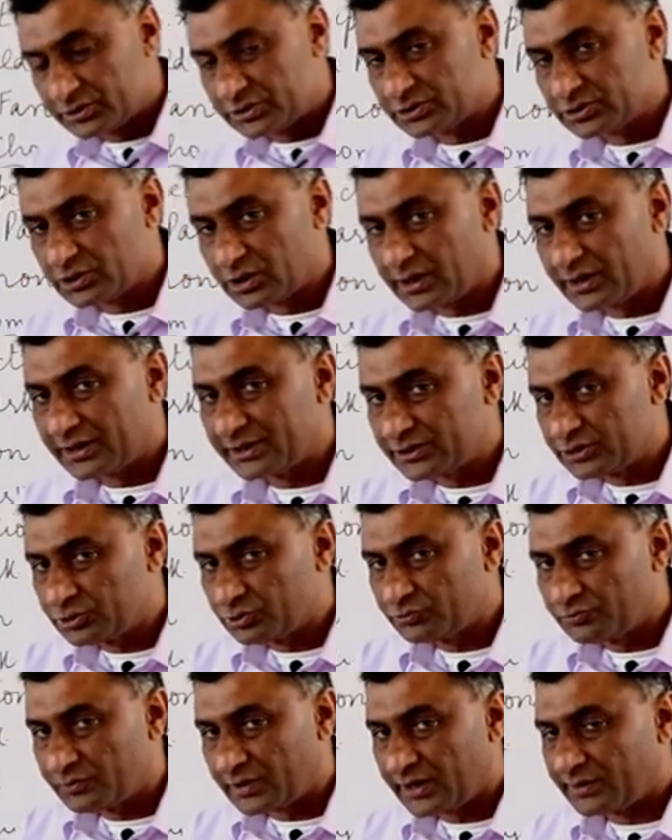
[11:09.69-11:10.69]
These are all
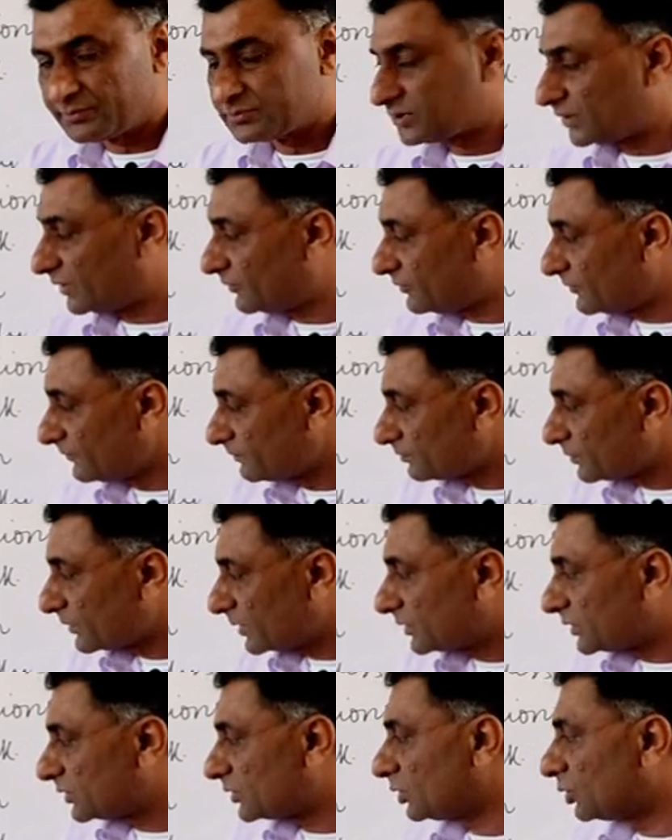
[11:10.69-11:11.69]
new forms of
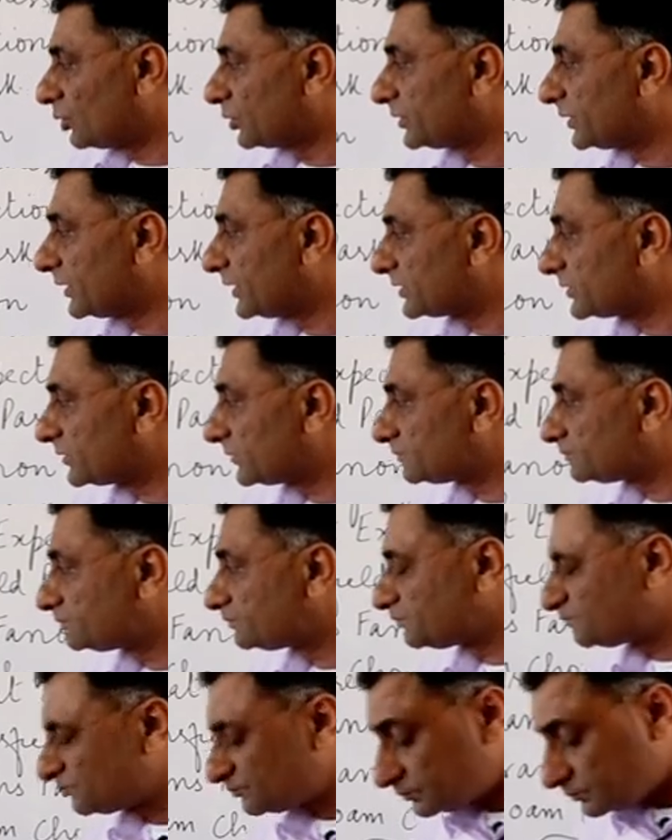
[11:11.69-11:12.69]
colonialism.
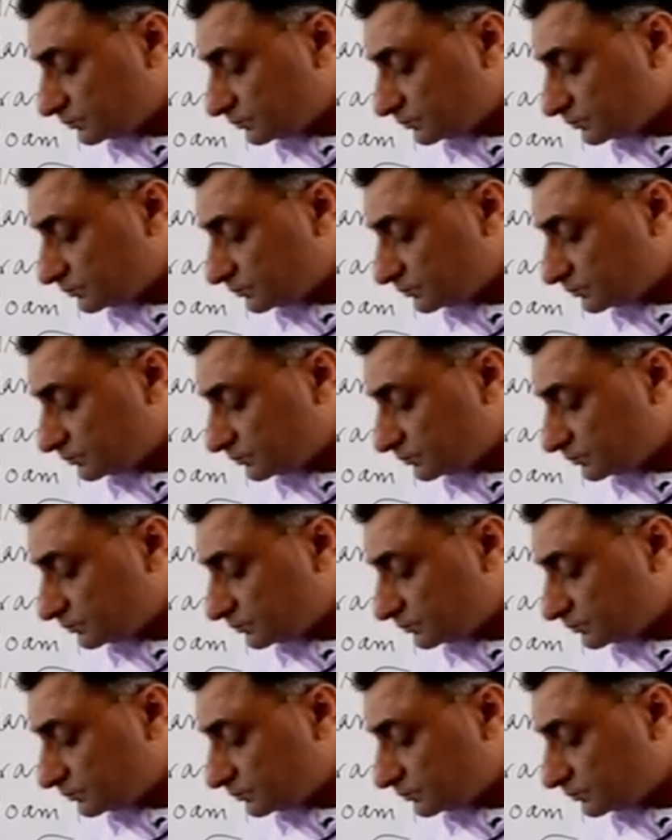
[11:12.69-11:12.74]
